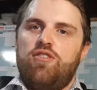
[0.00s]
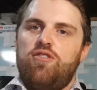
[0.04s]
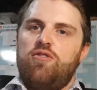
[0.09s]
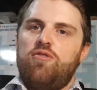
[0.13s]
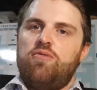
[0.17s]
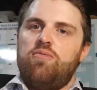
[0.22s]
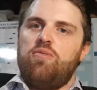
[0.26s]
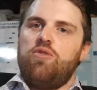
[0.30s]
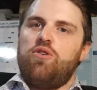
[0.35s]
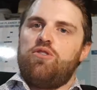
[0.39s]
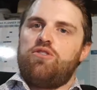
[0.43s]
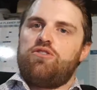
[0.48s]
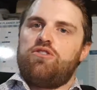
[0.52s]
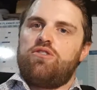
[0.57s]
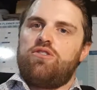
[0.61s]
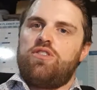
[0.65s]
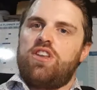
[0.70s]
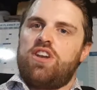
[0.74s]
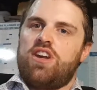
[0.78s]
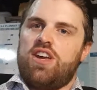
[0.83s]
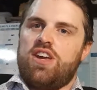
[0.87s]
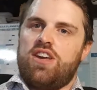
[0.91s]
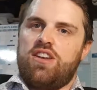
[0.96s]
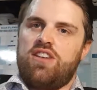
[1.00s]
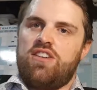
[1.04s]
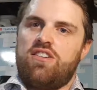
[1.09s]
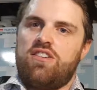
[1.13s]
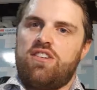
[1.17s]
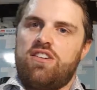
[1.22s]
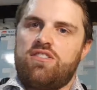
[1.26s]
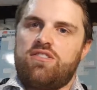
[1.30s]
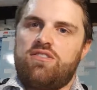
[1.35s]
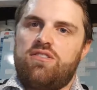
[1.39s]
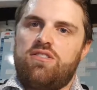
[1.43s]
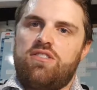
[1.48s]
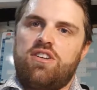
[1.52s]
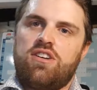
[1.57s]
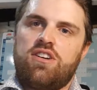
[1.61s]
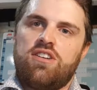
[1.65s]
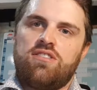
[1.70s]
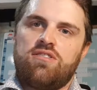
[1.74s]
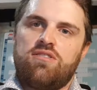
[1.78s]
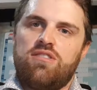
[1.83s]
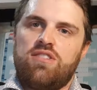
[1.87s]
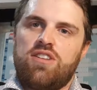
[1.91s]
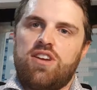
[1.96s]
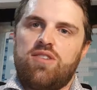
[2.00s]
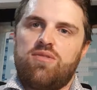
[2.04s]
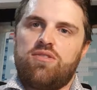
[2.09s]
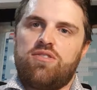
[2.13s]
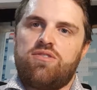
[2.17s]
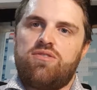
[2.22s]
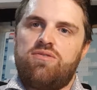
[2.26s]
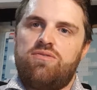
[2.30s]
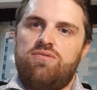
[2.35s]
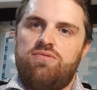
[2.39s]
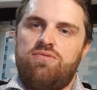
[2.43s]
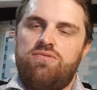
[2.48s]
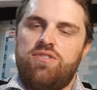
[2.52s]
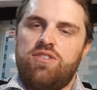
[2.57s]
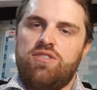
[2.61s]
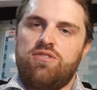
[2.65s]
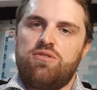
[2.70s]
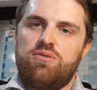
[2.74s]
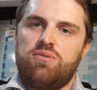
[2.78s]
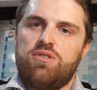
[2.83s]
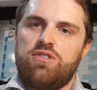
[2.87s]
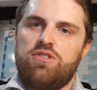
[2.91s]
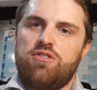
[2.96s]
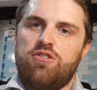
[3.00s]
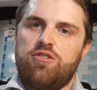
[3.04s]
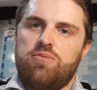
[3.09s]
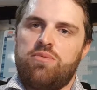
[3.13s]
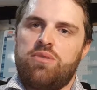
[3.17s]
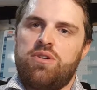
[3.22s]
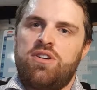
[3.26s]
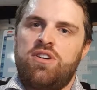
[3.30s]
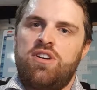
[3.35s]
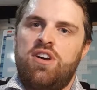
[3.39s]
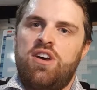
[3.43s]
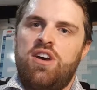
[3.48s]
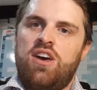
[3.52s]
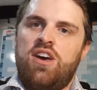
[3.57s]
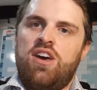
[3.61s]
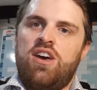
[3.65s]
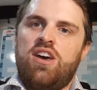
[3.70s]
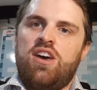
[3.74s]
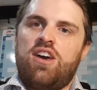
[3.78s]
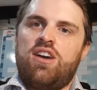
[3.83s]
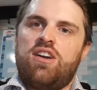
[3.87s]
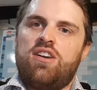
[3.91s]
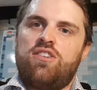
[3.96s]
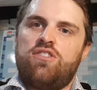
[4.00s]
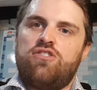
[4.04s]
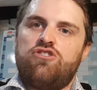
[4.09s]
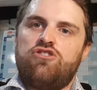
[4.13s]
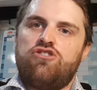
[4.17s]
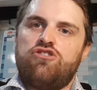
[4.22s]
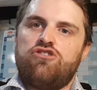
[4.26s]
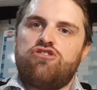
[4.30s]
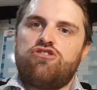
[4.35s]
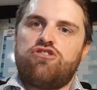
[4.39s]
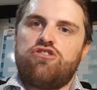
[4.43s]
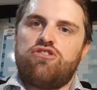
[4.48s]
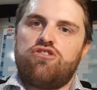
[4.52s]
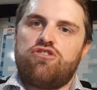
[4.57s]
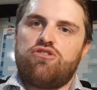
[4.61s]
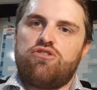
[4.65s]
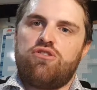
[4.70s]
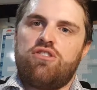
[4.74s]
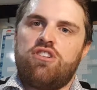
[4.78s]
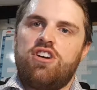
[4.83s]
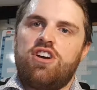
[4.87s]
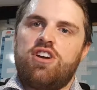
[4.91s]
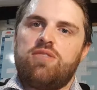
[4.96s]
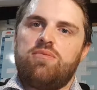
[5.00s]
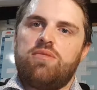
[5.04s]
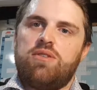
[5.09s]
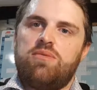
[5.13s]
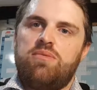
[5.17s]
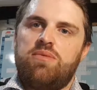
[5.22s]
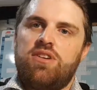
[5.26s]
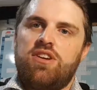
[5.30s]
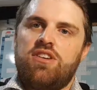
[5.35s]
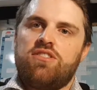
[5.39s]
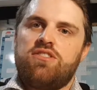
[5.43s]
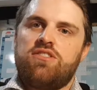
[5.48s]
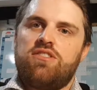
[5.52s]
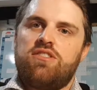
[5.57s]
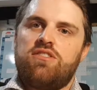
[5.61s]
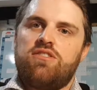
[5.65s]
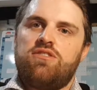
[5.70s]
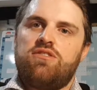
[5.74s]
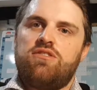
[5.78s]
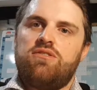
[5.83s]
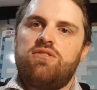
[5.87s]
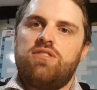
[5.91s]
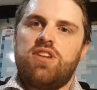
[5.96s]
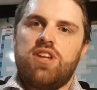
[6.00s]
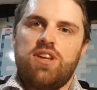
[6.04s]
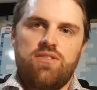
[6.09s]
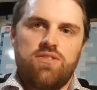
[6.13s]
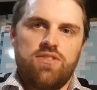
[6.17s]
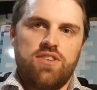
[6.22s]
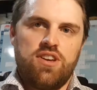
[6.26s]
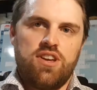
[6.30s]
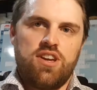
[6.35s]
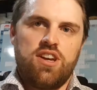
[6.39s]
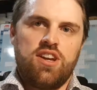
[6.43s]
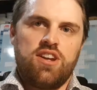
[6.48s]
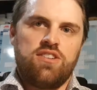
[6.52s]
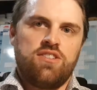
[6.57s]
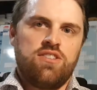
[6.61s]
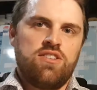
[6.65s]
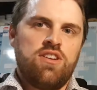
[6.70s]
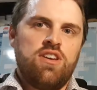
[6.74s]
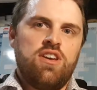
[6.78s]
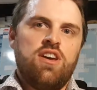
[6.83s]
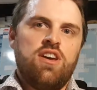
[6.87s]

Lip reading: more so than I had in high school. In high school, I was filled with hope and just trying my best to navigate